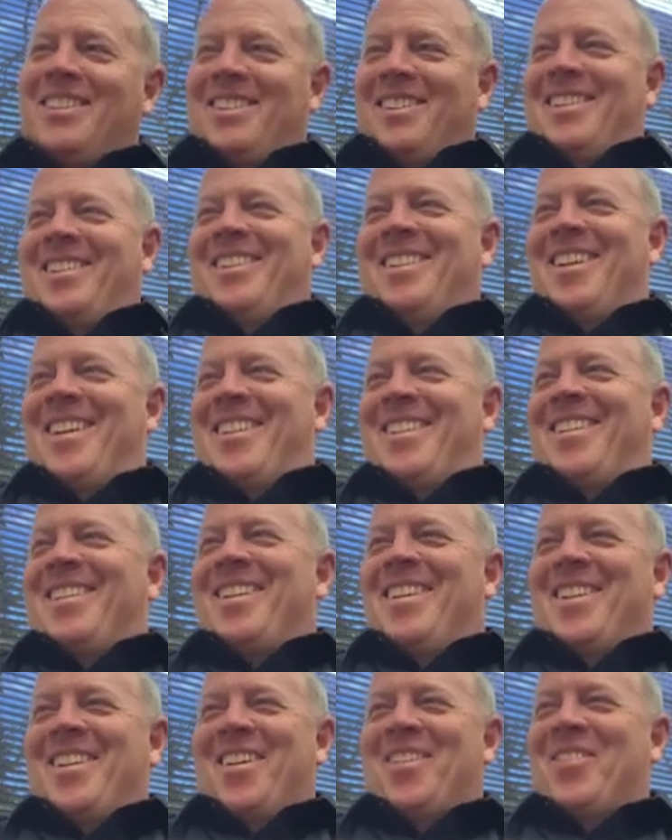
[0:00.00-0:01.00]

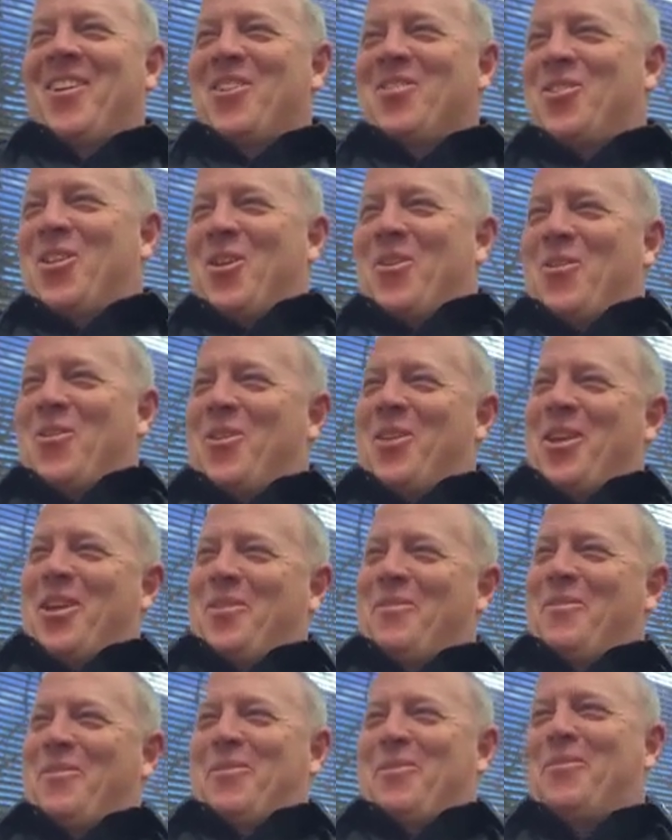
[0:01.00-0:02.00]
thought, eh, I'm not sure
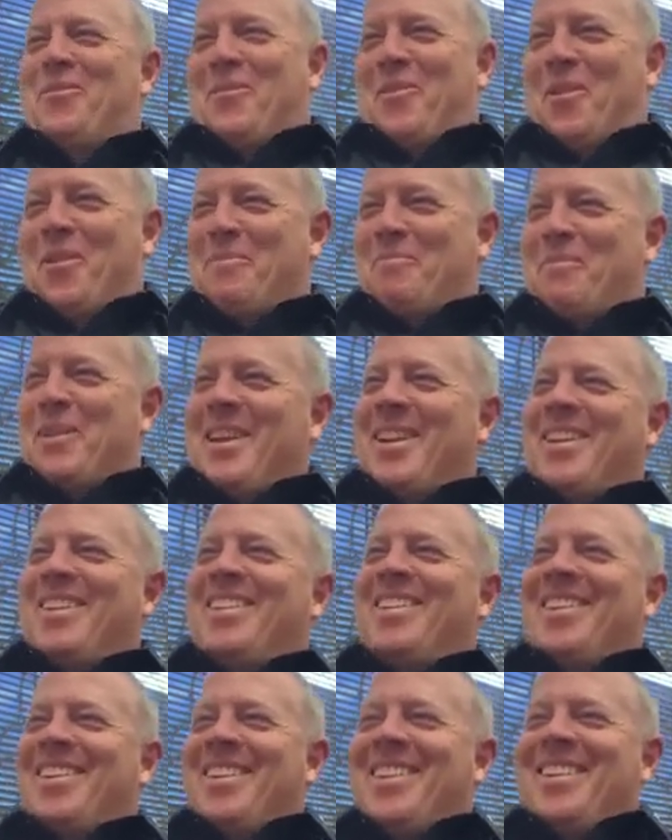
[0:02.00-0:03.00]
they would want me
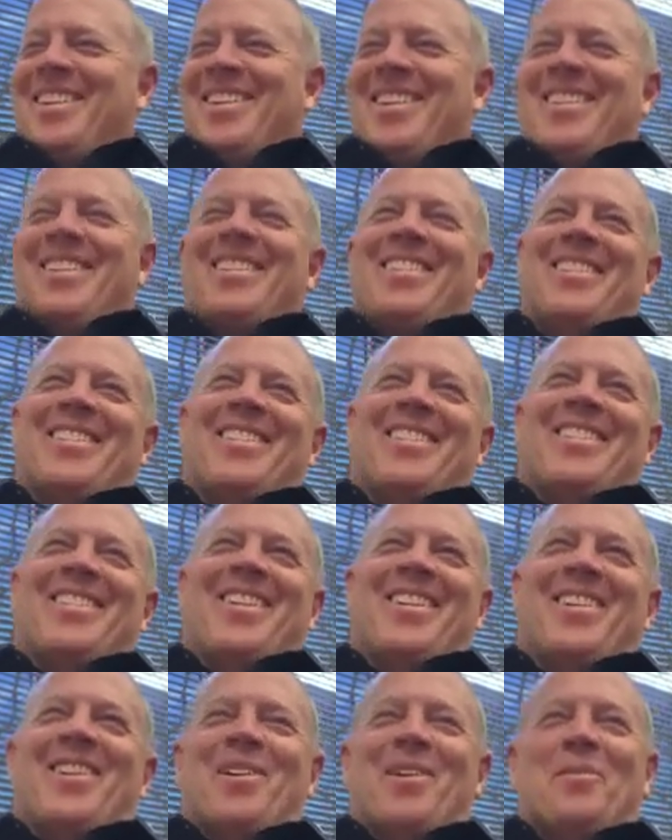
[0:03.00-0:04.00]
to, to,
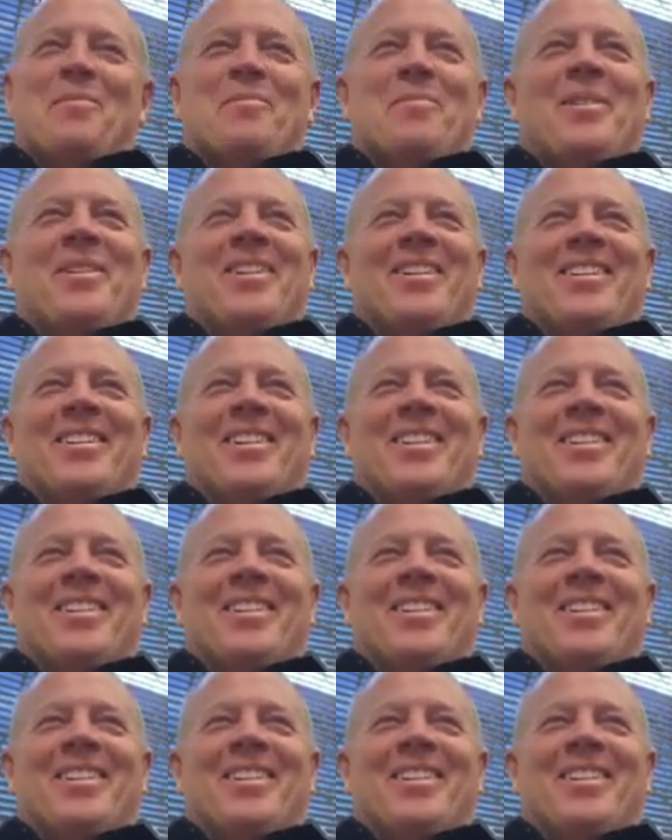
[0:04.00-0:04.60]
to come.